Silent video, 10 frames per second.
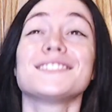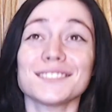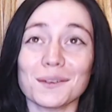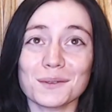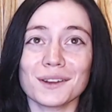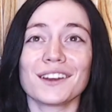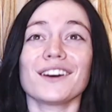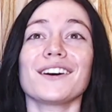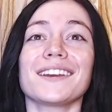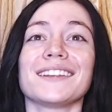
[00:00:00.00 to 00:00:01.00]
so
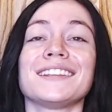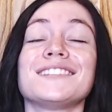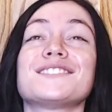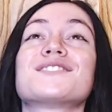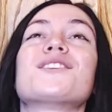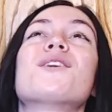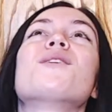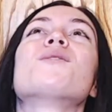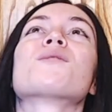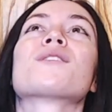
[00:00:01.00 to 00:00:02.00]
good. He's
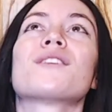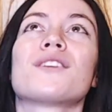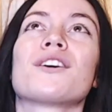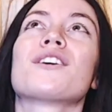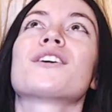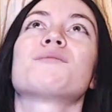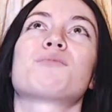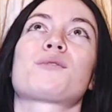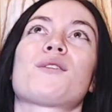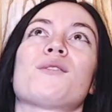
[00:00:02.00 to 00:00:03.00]
so good,
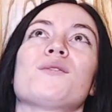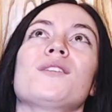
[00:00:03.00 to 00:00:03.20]
bro.